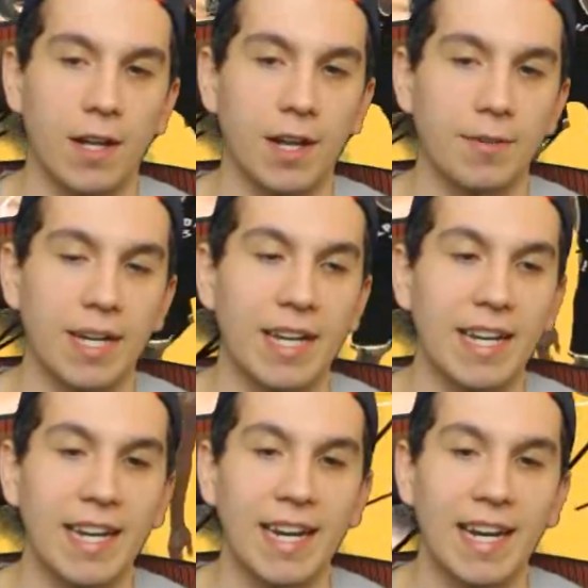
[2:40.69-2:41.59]
Like, we
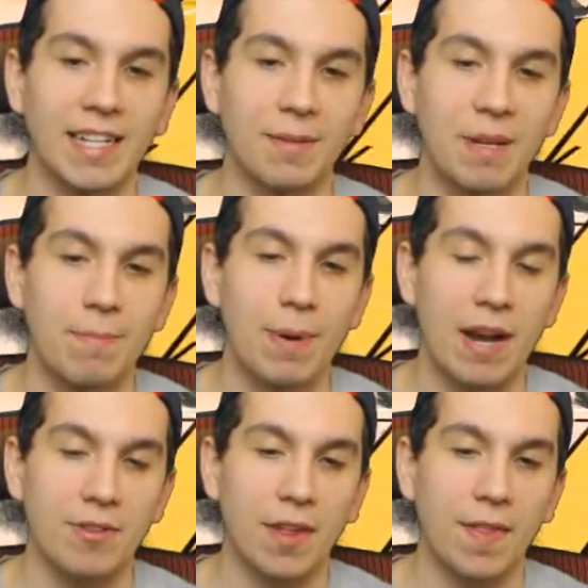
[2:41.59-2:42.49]
need to be
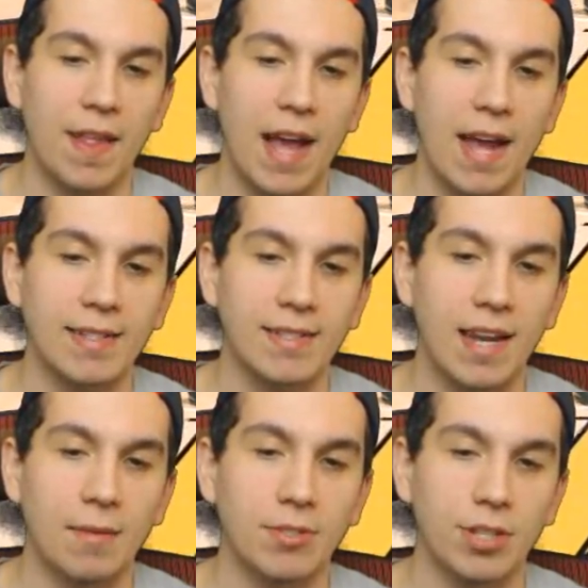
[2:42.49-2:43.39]
better than that.
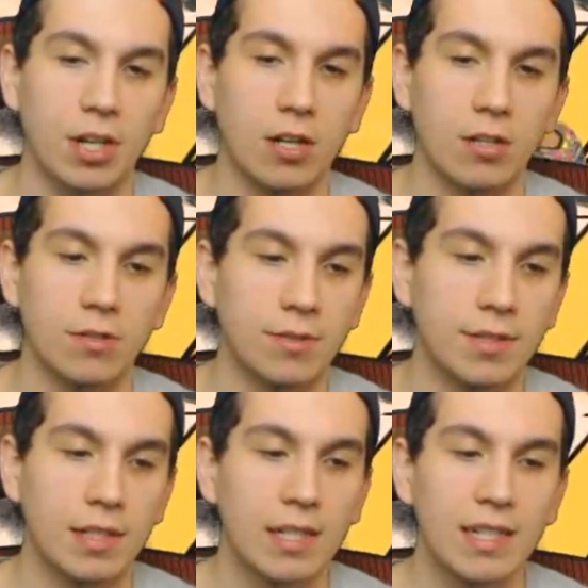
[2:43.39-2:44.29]
Sam Jones.